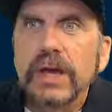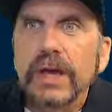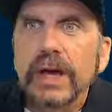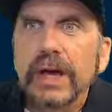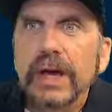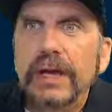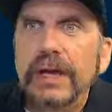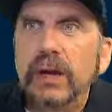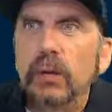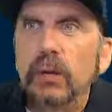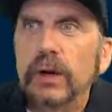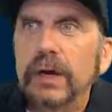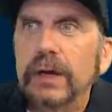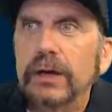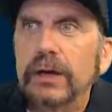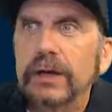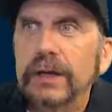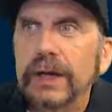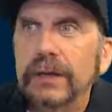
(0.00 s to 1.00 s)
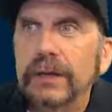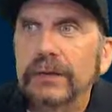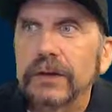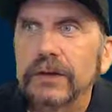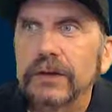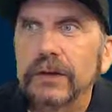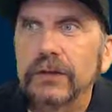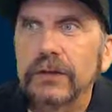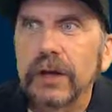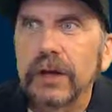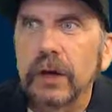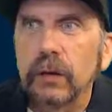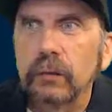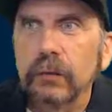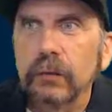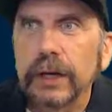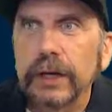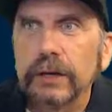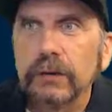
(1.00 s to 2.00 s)
And here we're going to get the discount
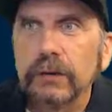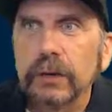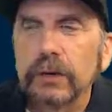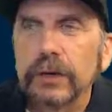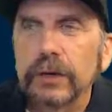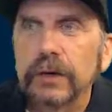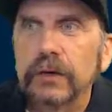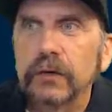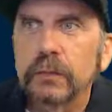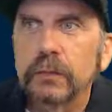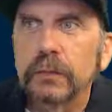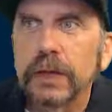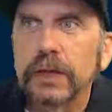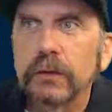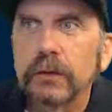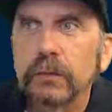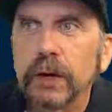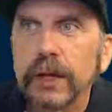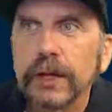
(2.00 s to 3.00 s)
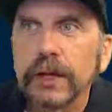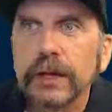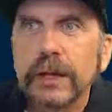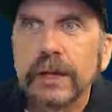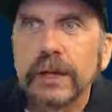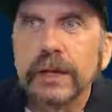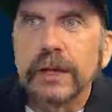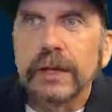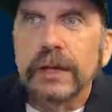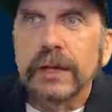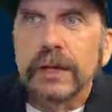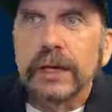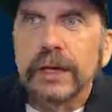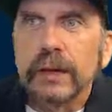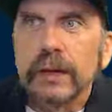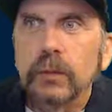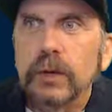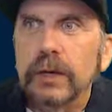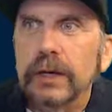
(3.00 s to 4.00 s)
rate, right? We're going to display the rate.
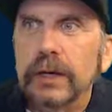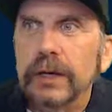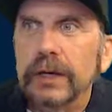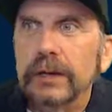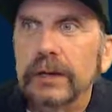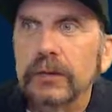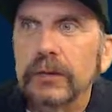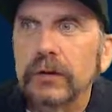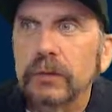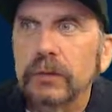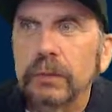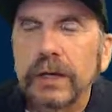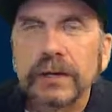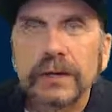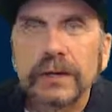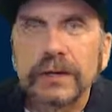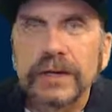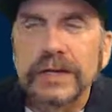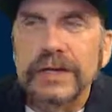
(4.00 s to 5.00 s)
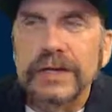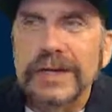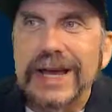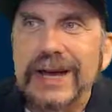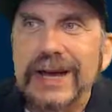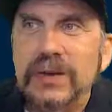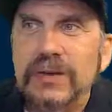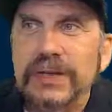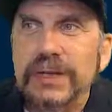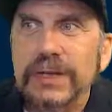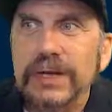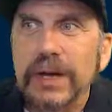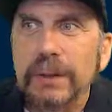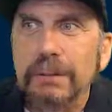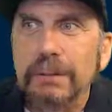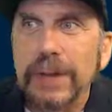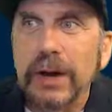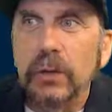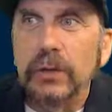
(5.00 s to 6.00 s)
We're going to display the discounted
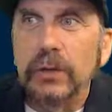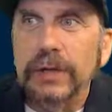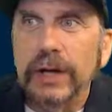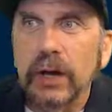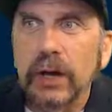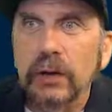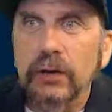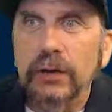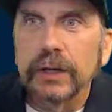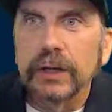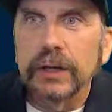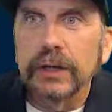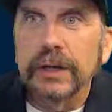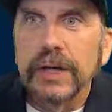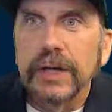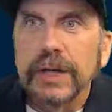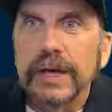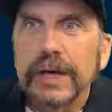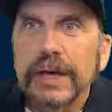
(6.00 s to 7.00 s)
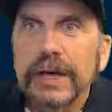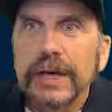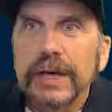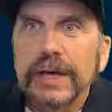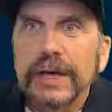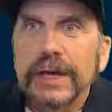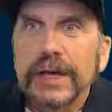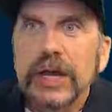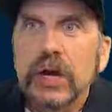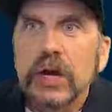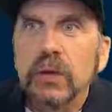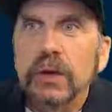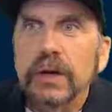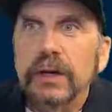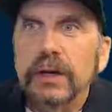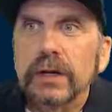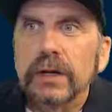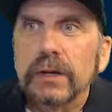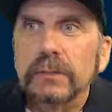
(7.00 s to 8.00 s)
amount we calculated. Here we're
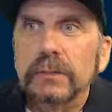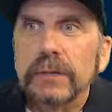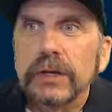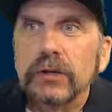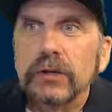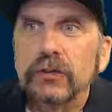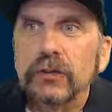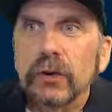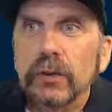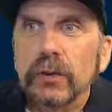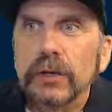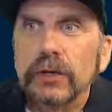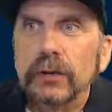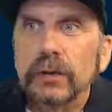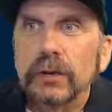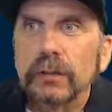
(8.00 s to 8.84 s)
going to be showing you the